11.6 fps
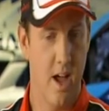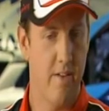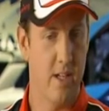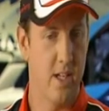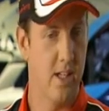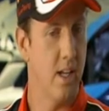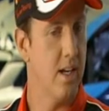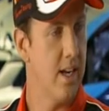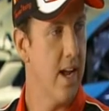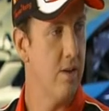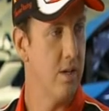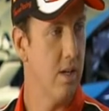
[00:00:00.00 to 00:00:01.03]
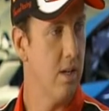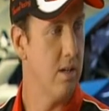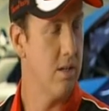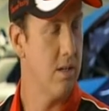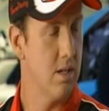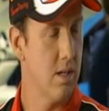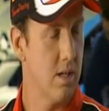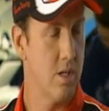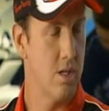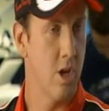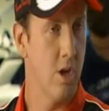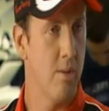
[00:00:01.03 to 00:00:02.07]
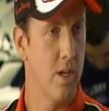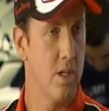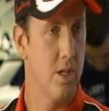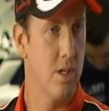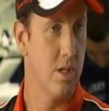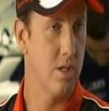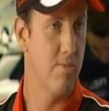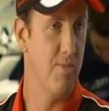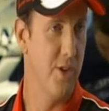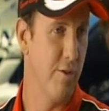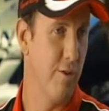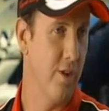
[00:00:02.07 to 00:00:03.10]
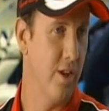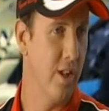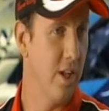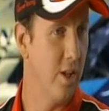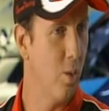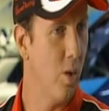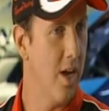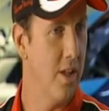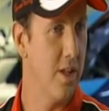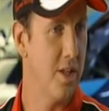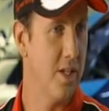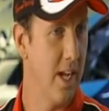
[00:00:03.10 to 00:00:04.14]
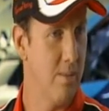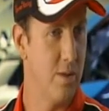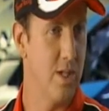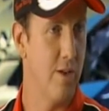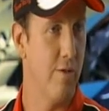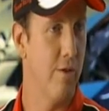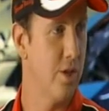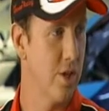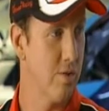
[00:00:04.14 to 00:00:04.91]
know, having said that, now it's so much different in the way that the team's different, the